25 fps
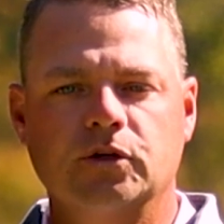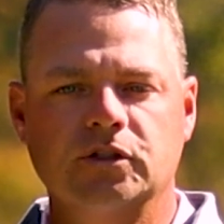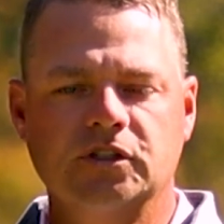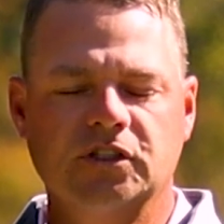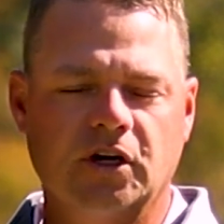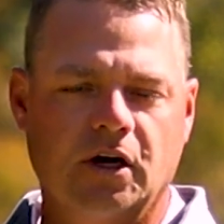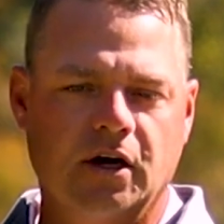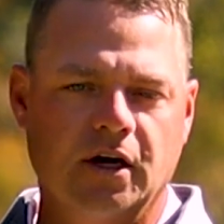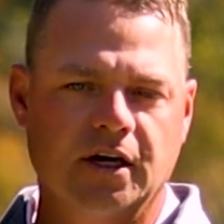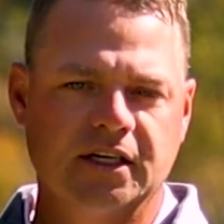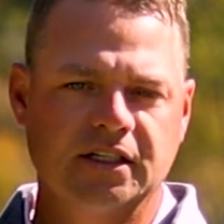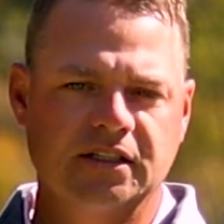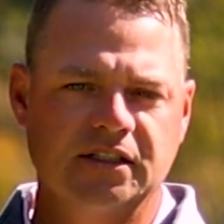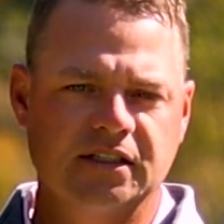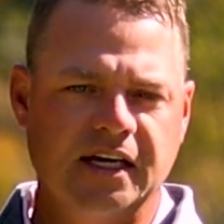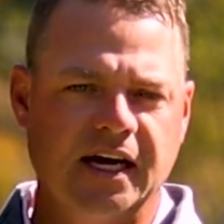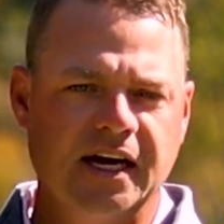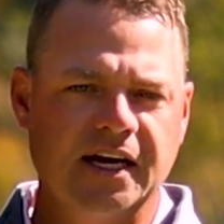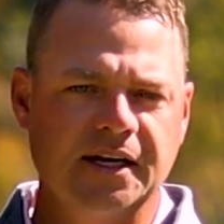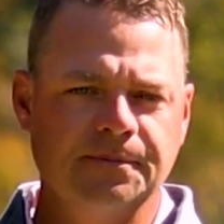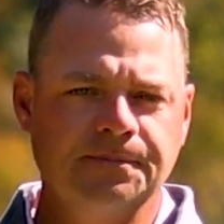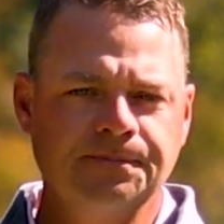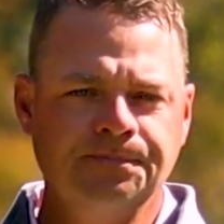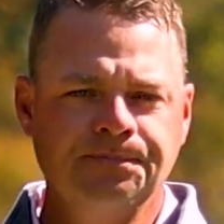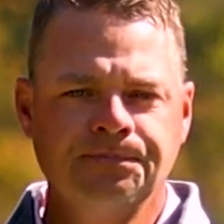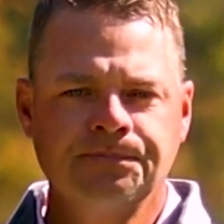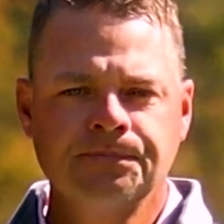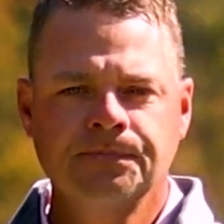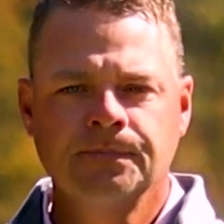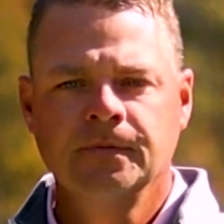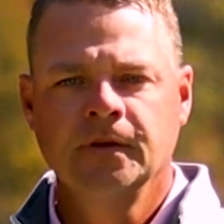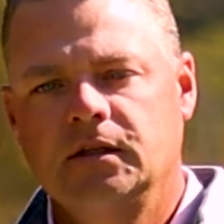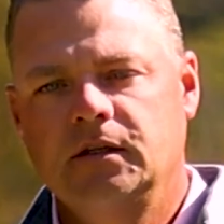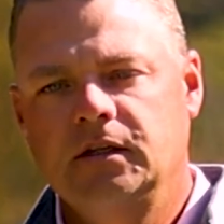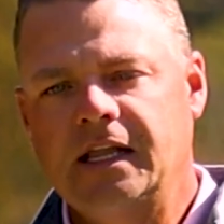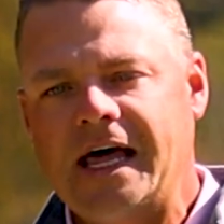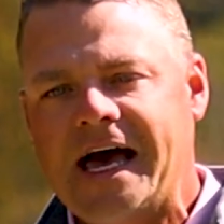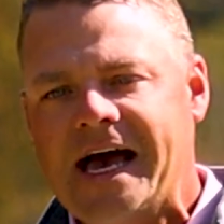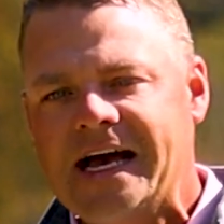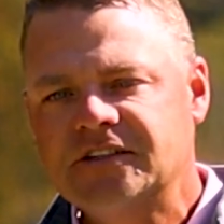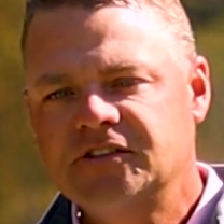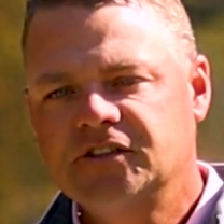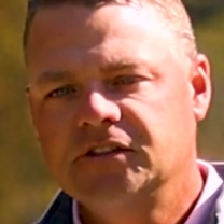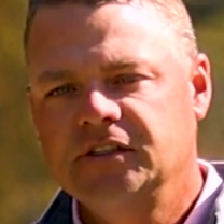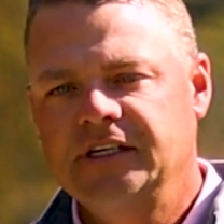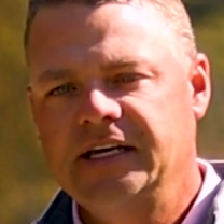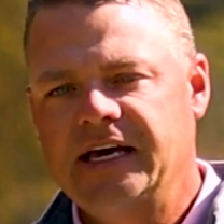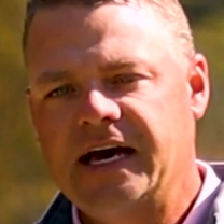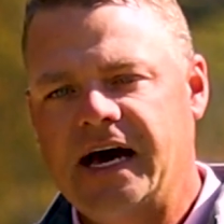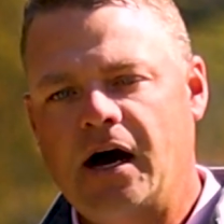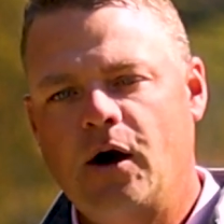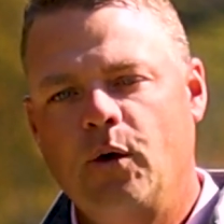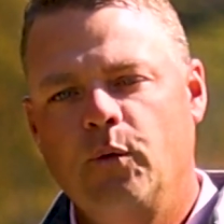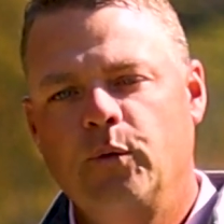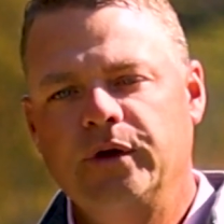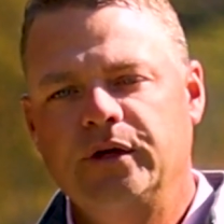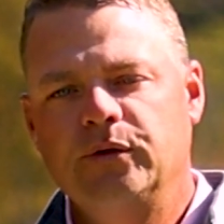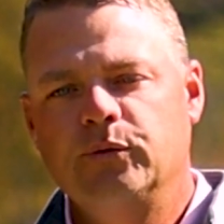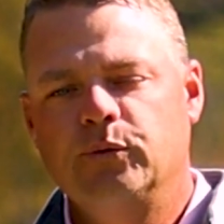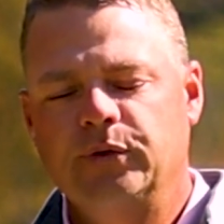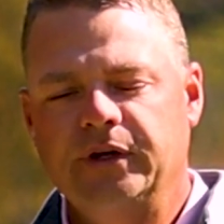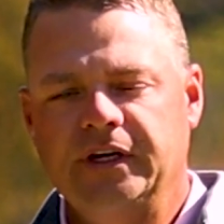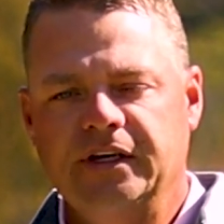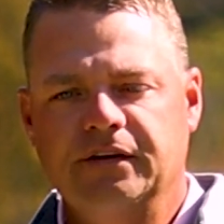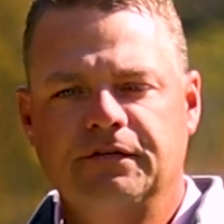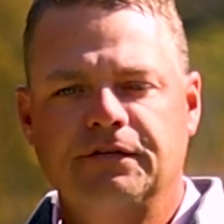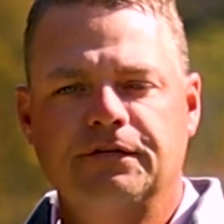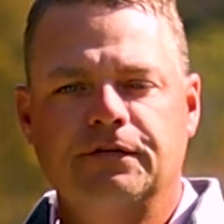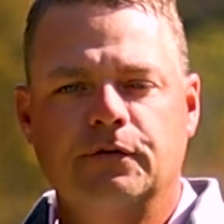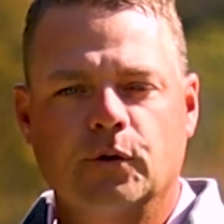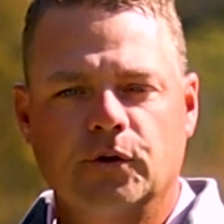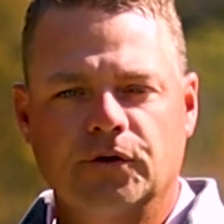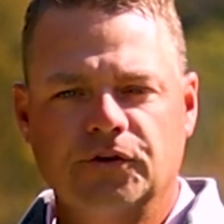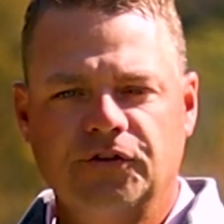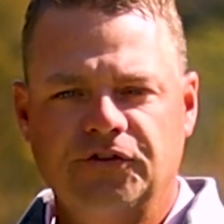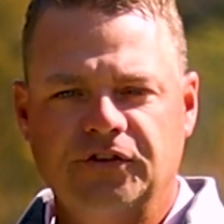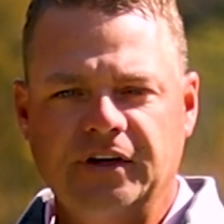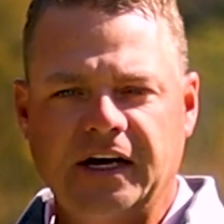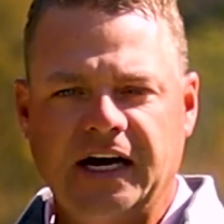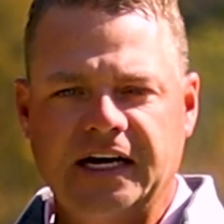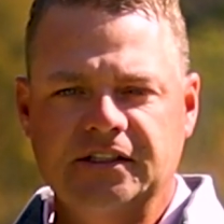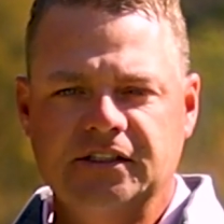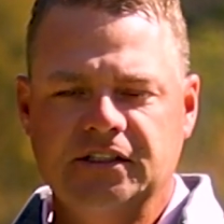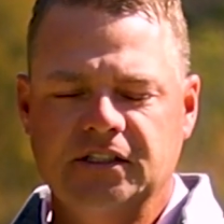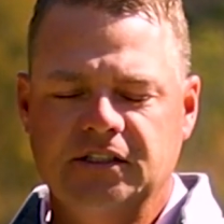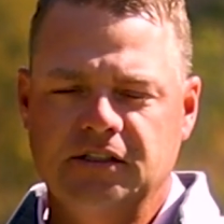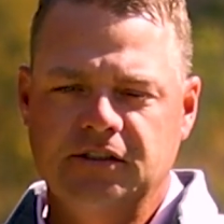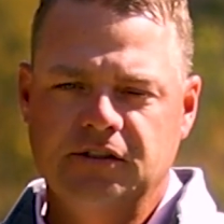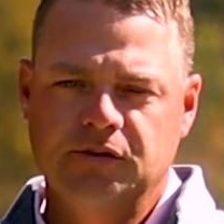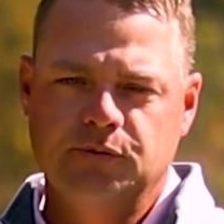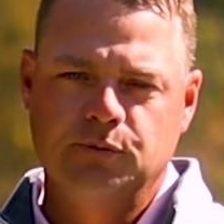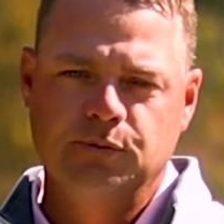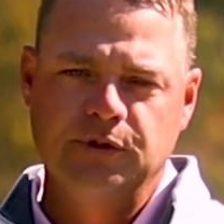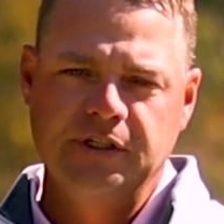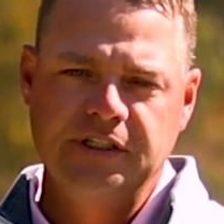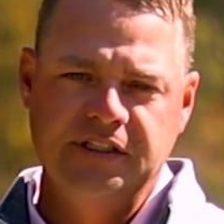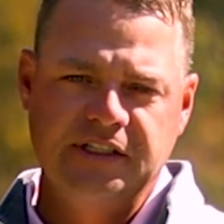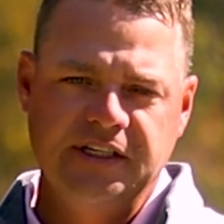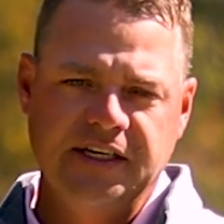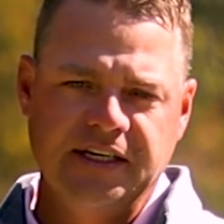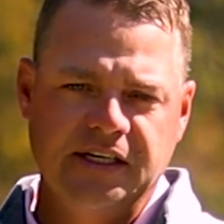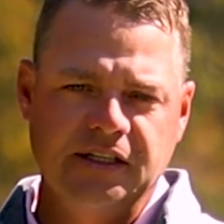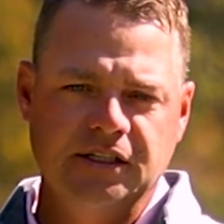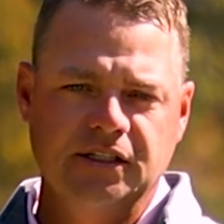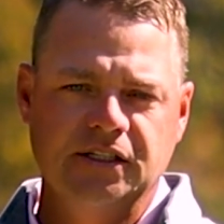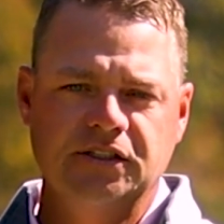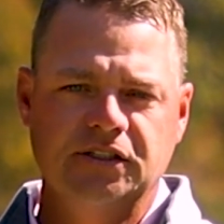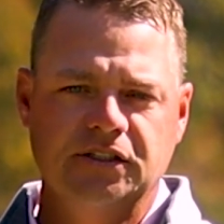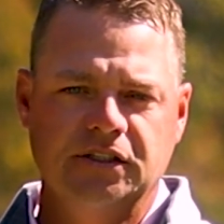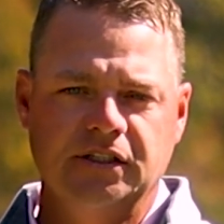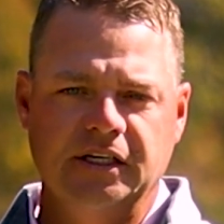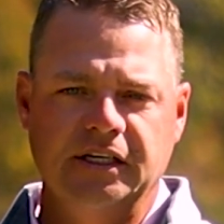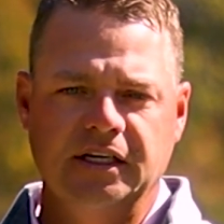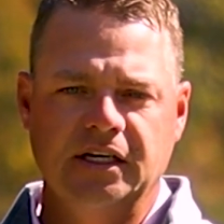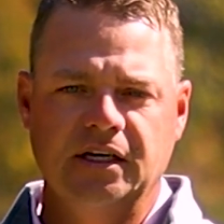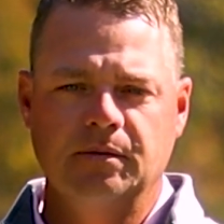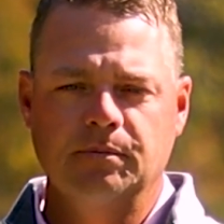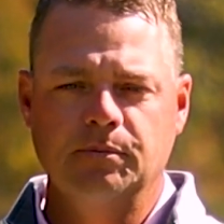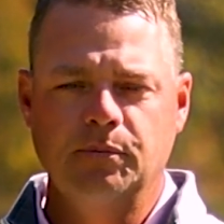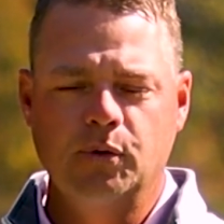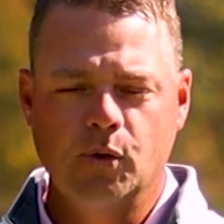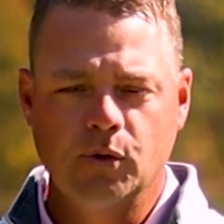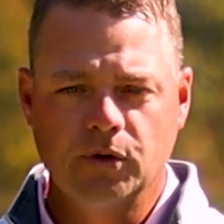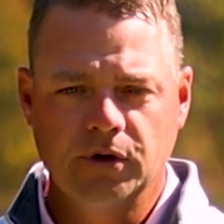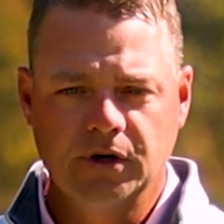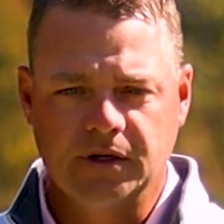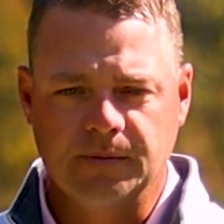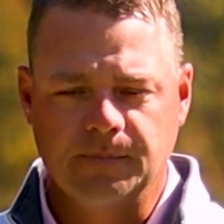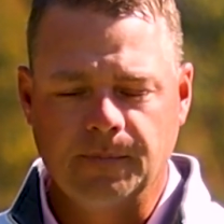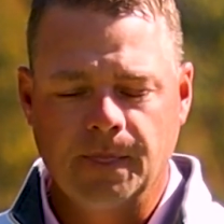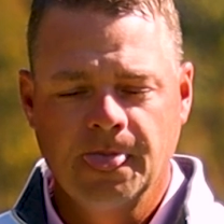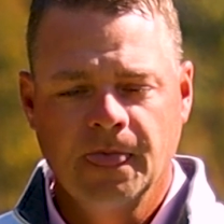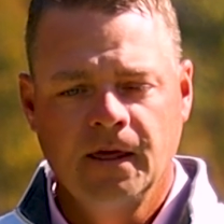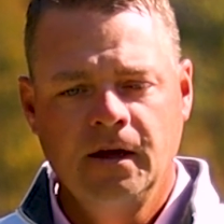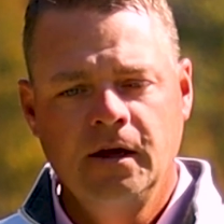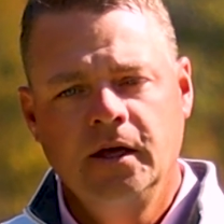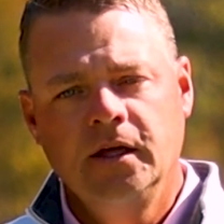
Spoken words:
or target side. Lastly, how we reinforce shots is ridiculously important.